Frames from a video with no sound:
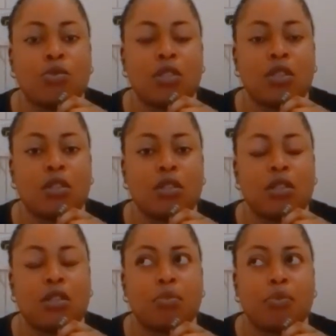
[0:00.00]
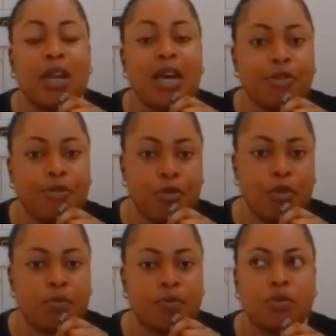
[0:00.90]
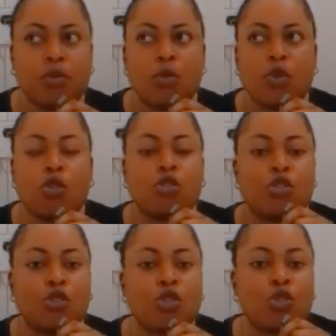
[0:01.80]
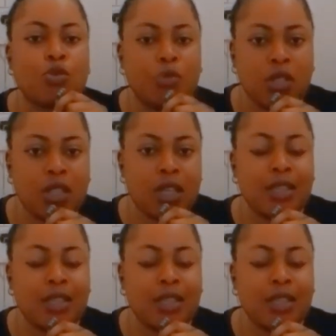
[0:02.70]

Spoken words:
the platform or the social media